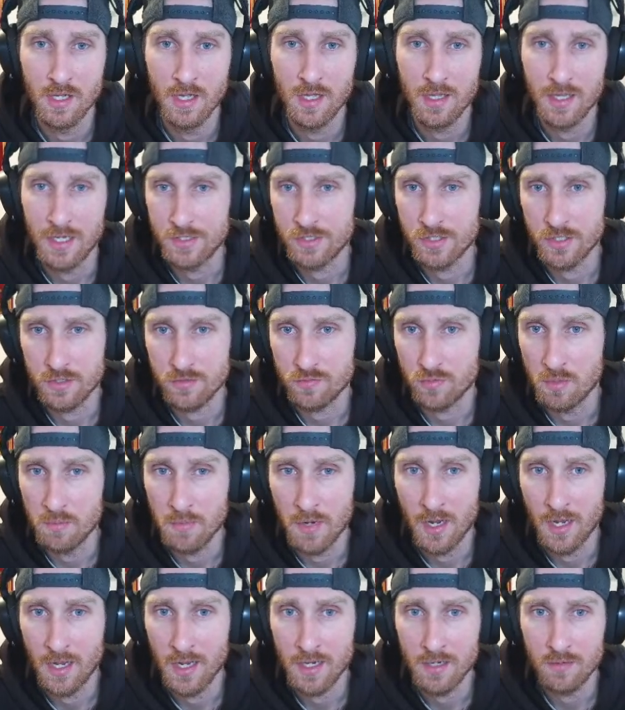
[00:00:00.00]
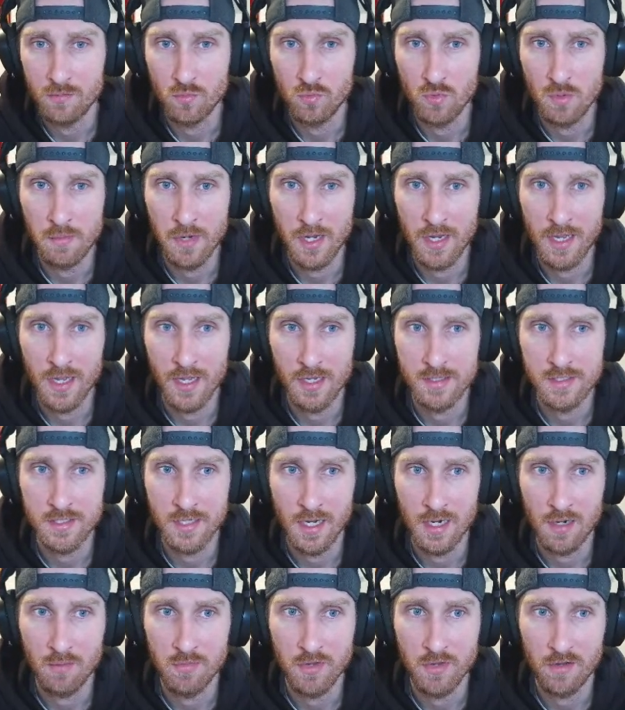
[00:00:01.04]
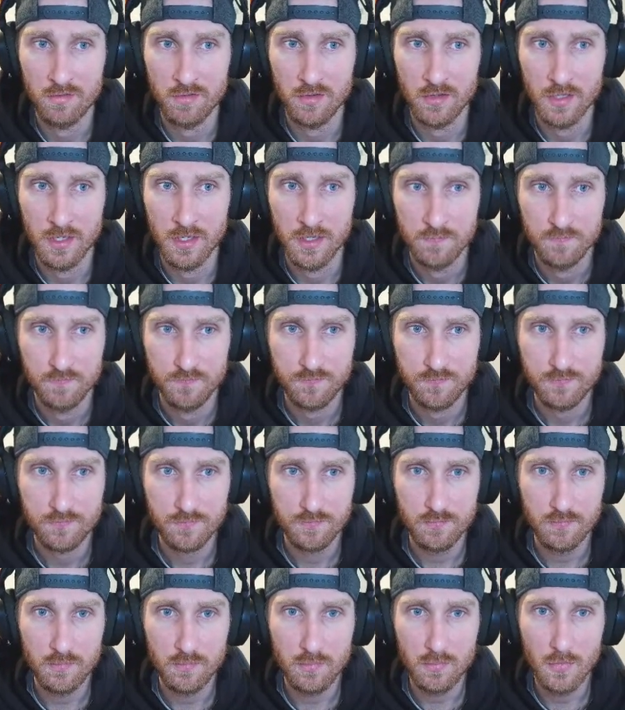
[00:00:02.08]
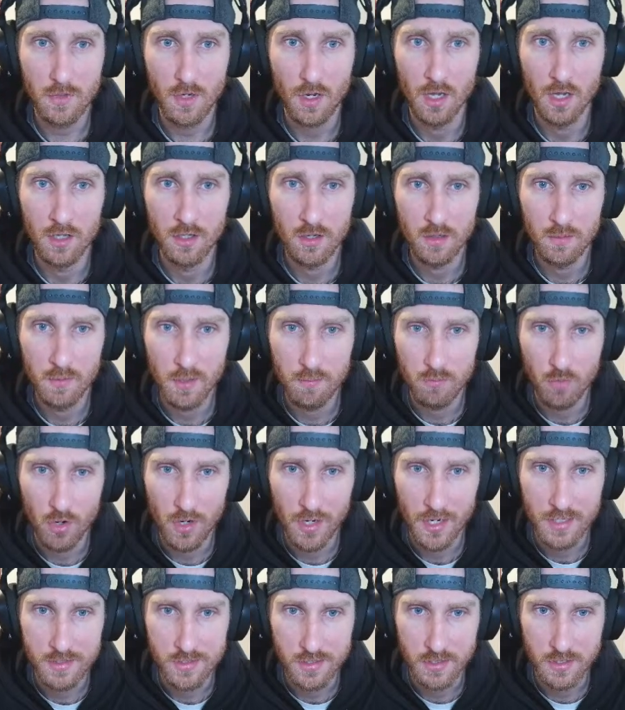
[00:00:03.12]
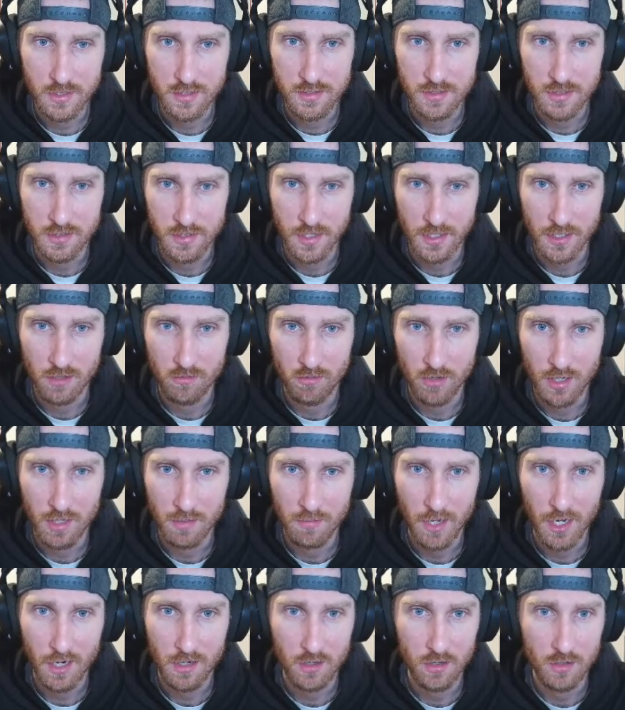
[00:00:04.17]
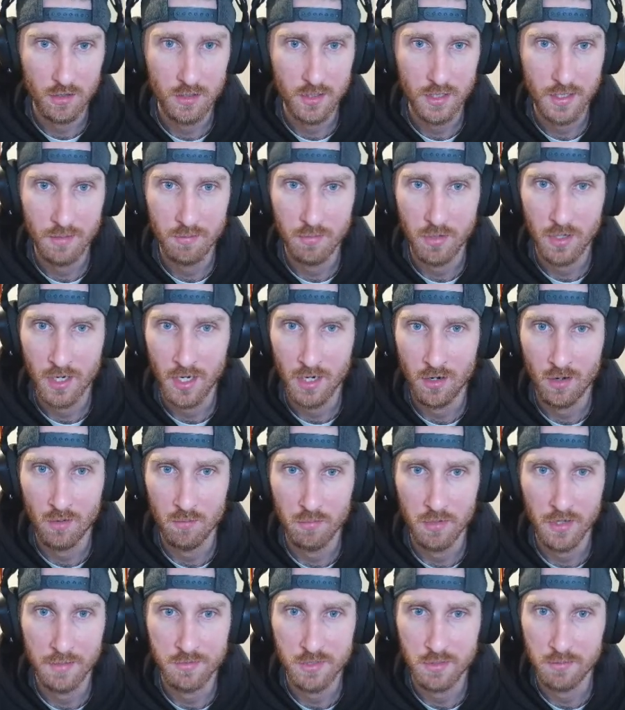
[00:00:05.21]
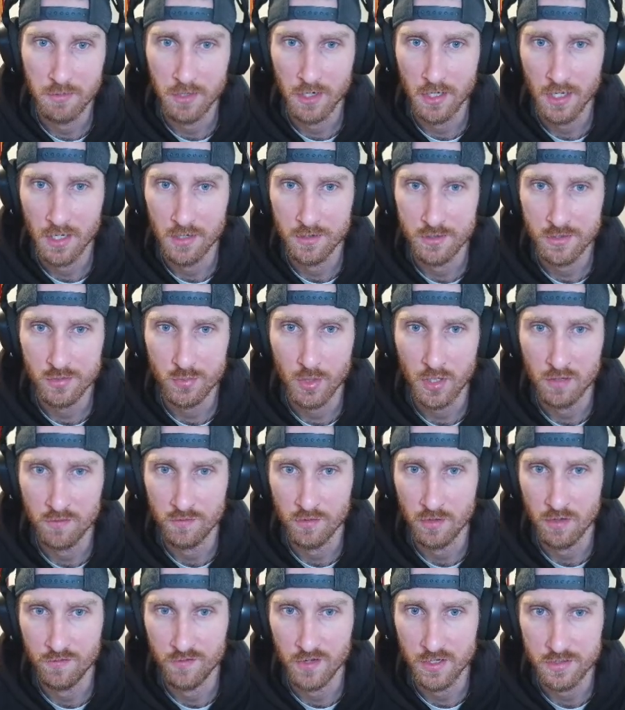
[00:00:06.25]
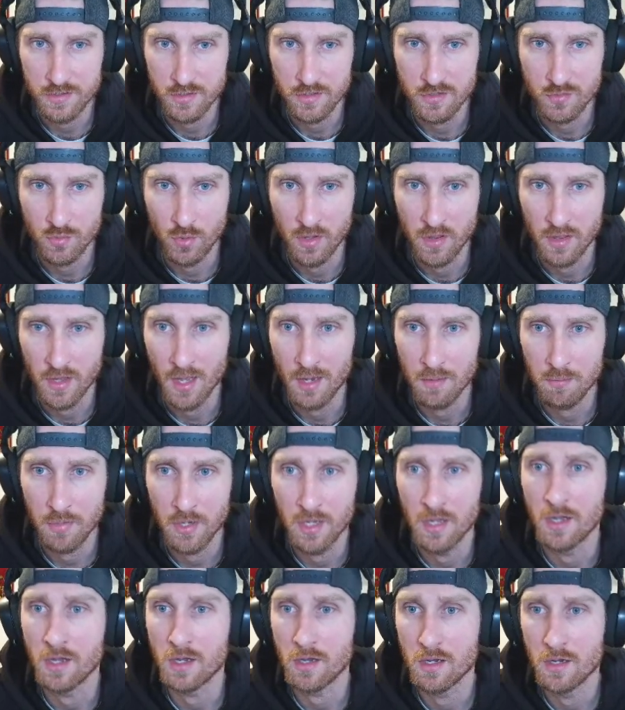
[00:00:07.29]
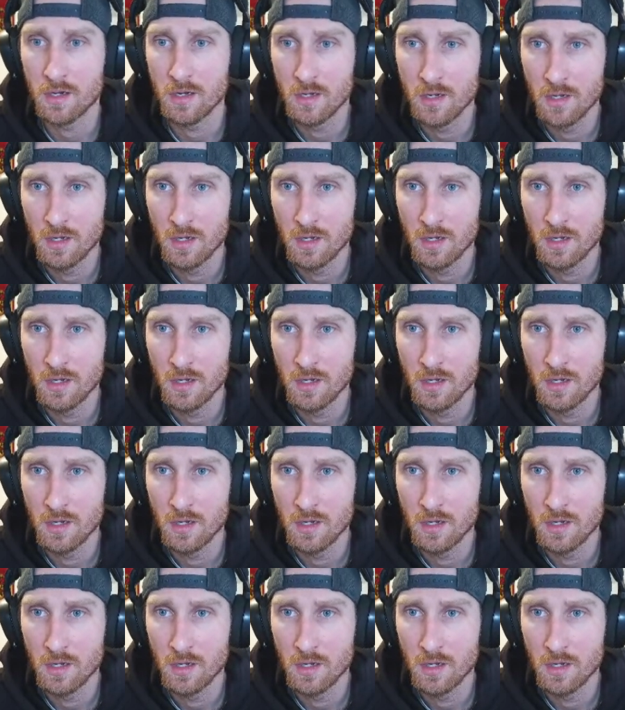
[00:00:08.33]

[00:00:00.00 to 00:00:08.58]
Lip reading: That's just where my head's at. I'm definitely a little bit more hesitant to take a running back early, but I don't blame somebody kind of swinging for the fences with that pick.